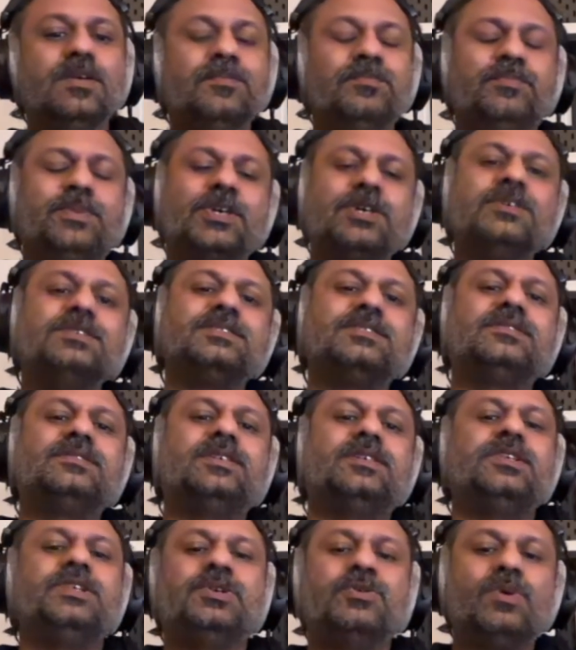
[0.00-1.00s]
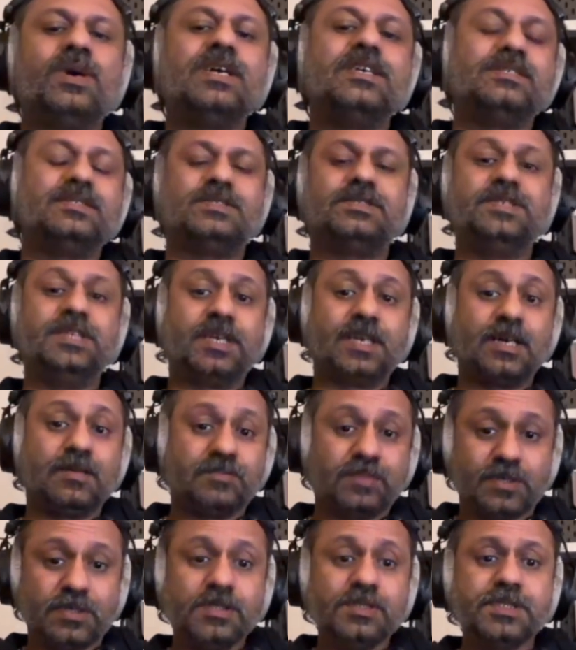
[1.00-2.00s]
Because the UI is
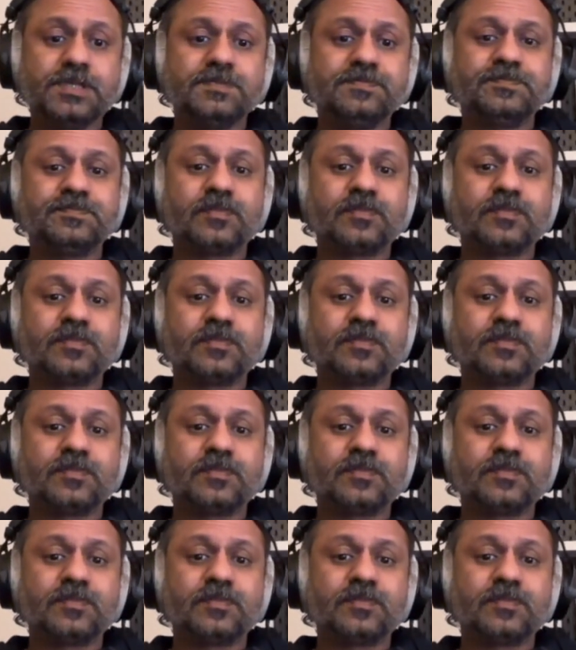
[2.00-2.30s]
decoupled,